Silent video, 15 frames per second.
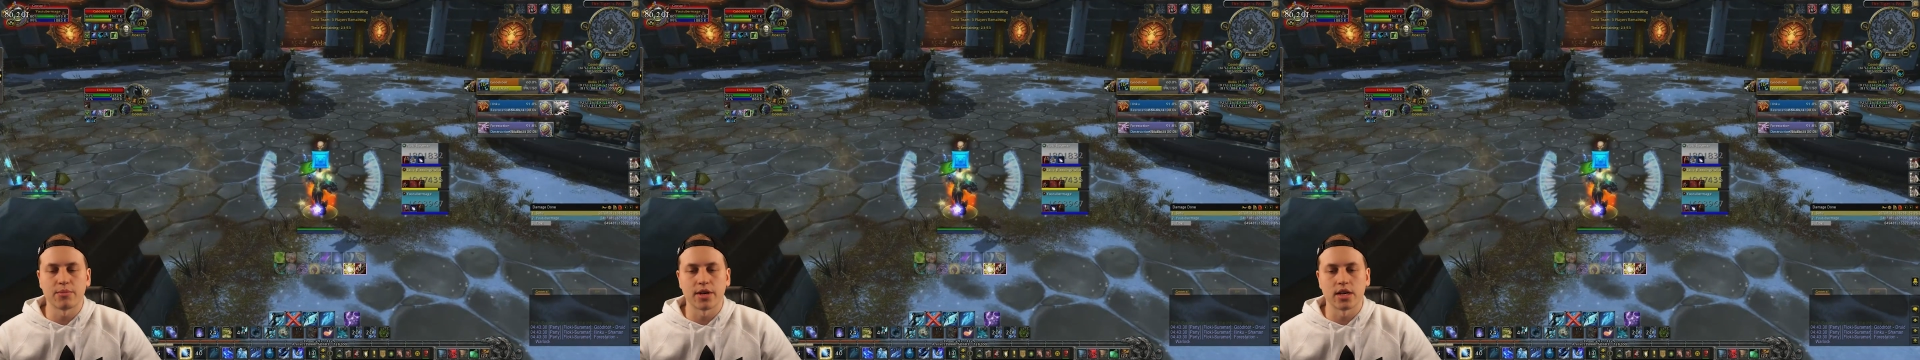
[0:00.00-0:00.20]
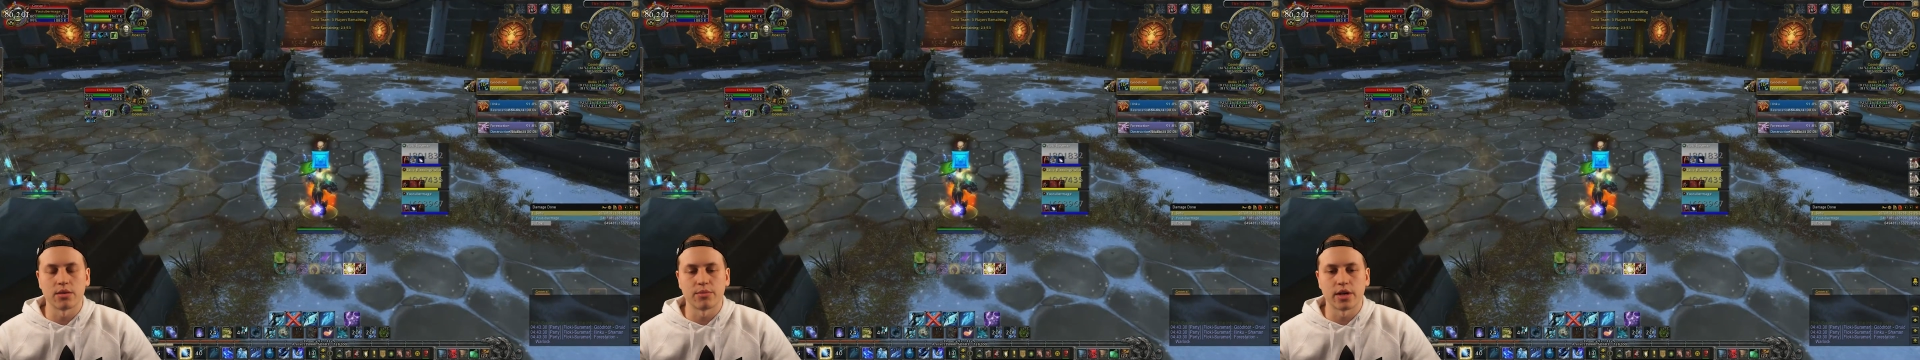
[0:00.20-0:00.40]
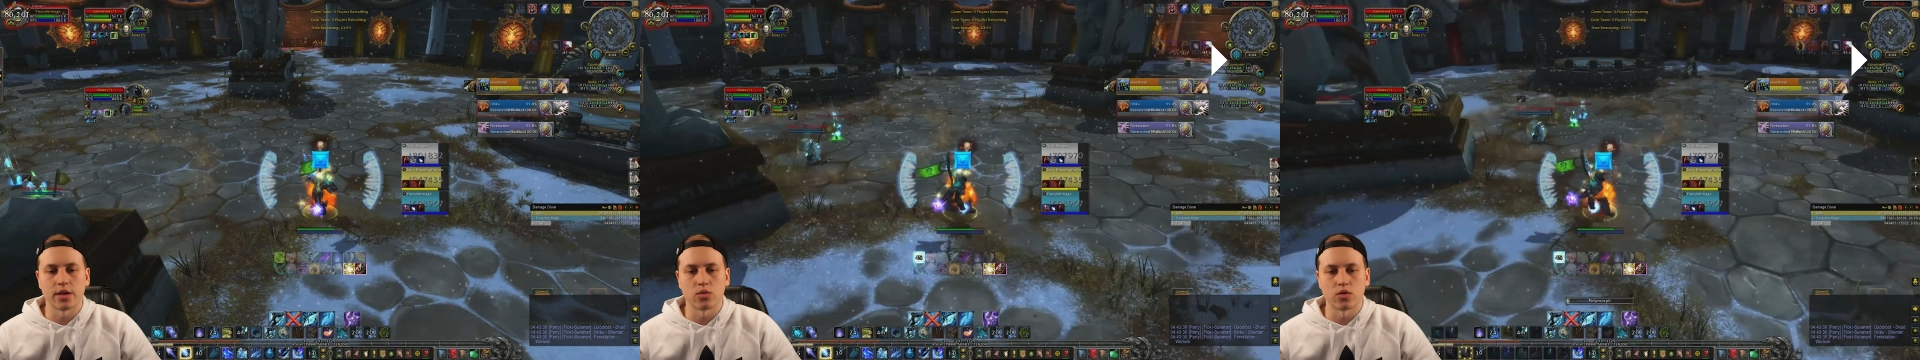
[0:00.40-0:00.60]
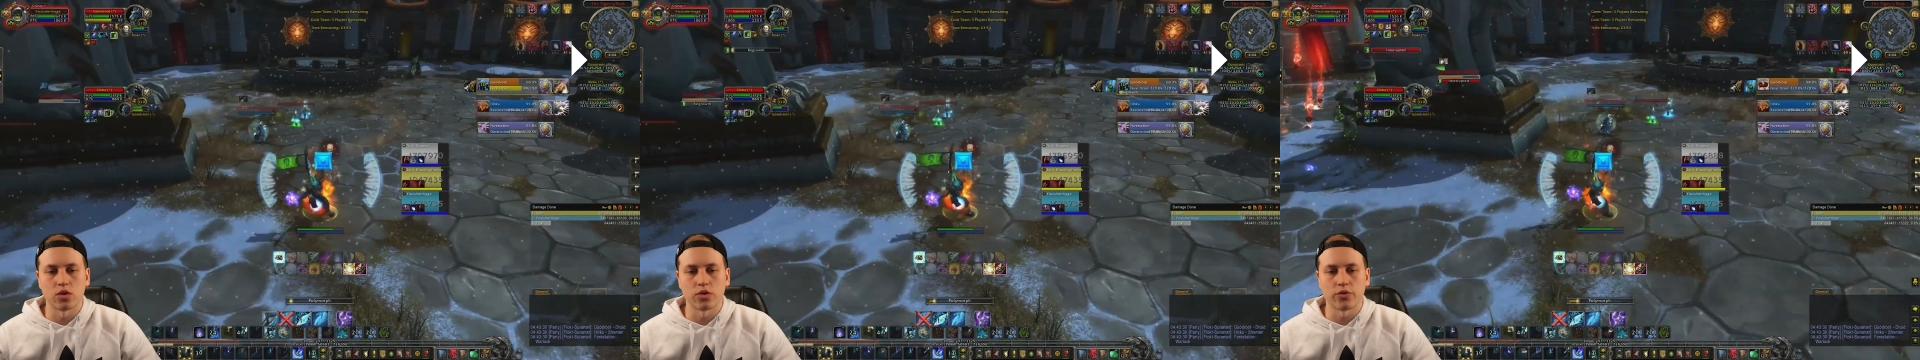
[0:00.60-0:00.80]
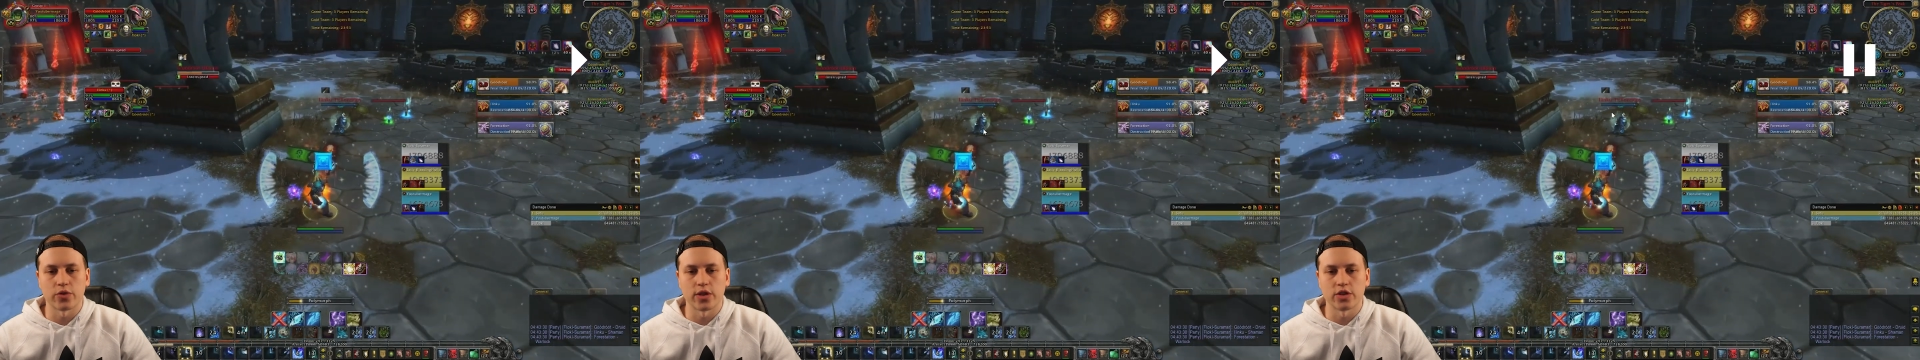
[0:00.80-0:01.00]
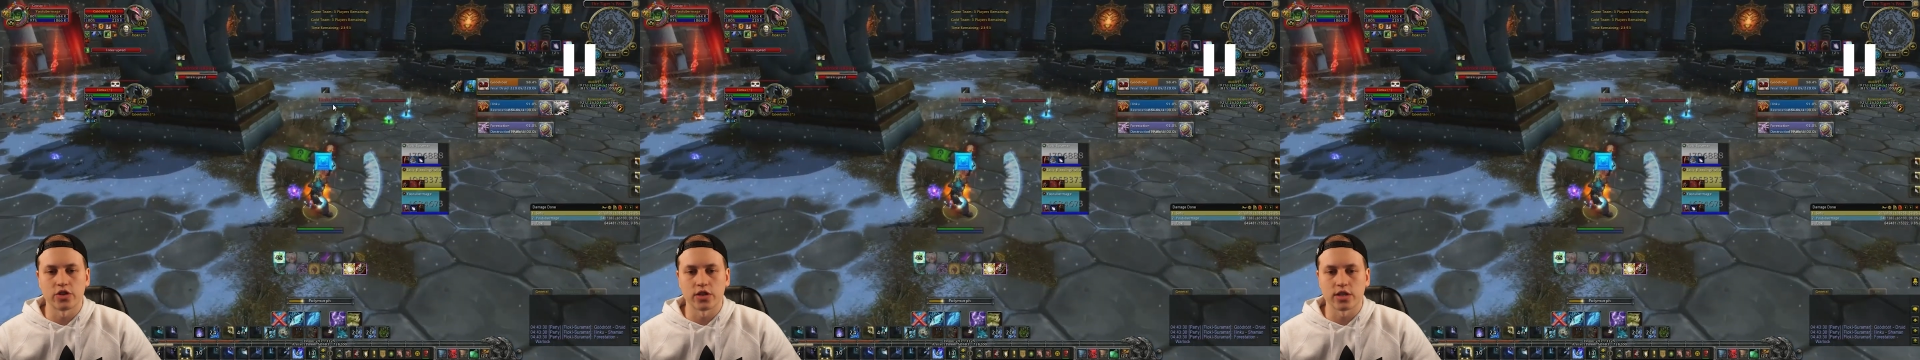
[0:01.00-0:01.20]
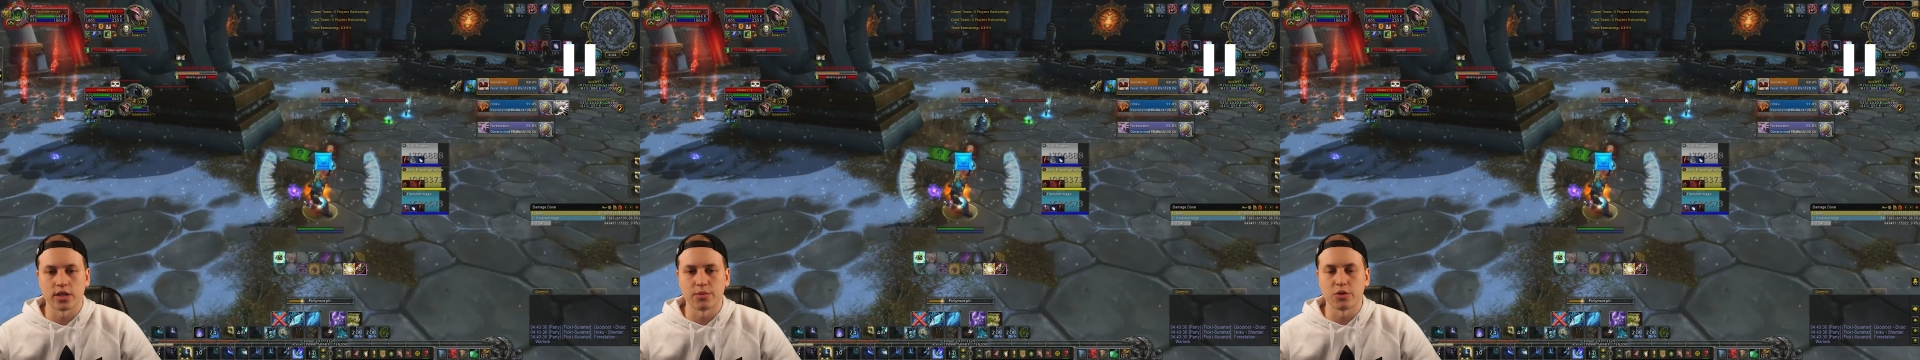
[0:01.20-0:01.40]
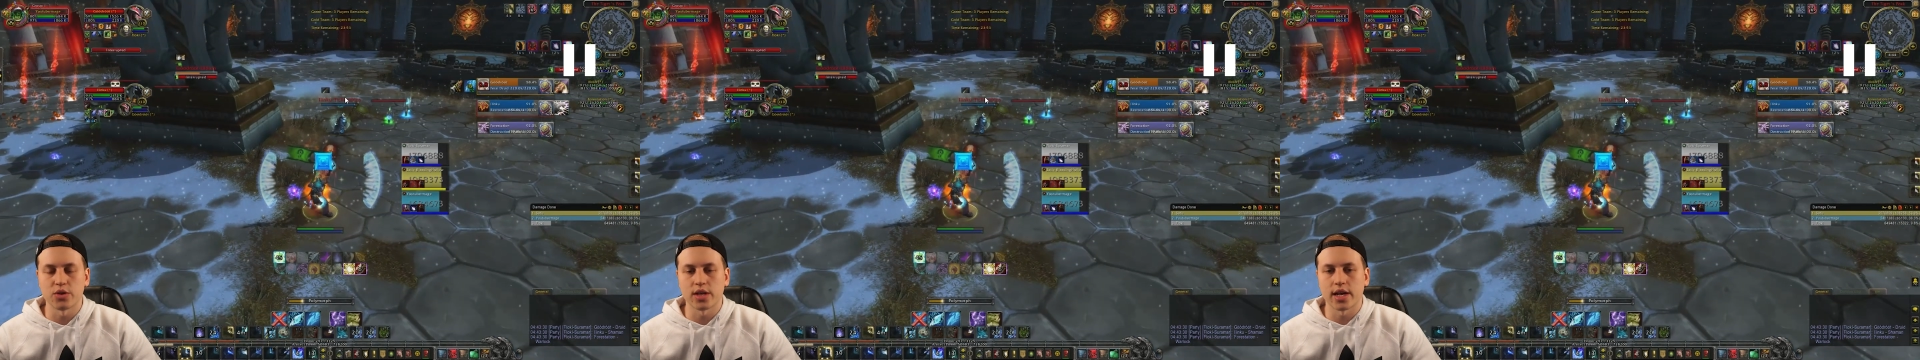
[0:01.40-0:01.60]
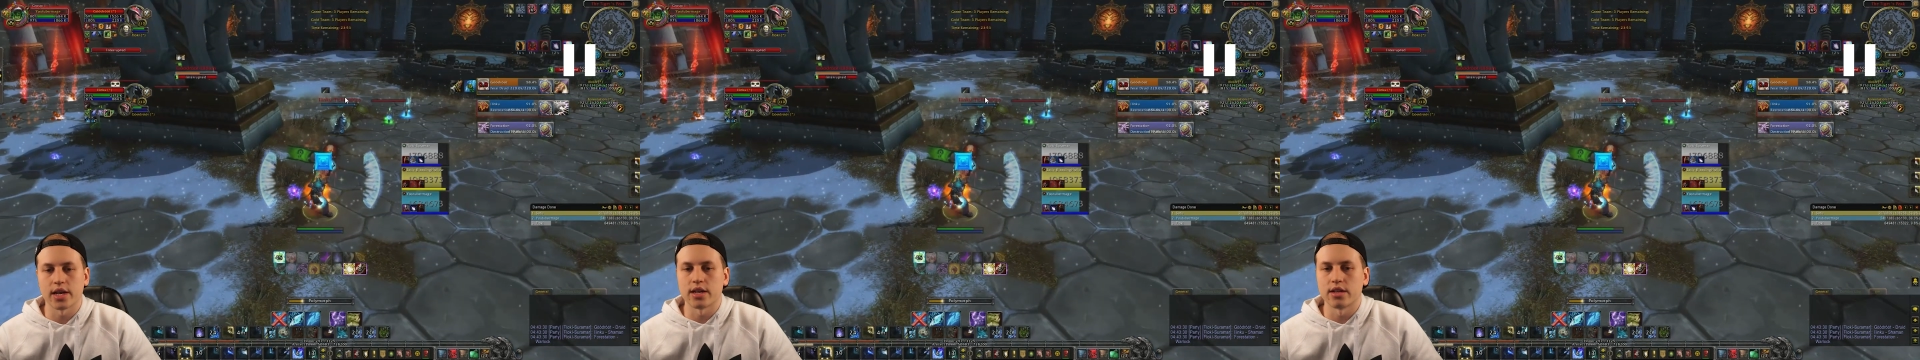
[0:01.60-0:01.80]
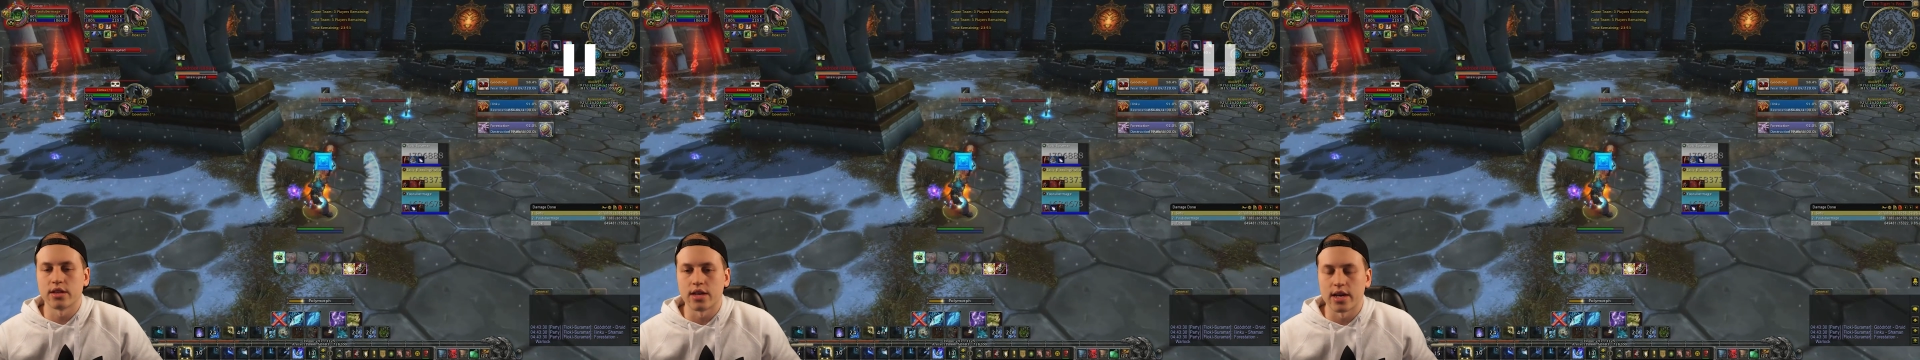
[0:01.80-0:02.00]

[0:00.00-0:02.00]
My rogue friend just communicated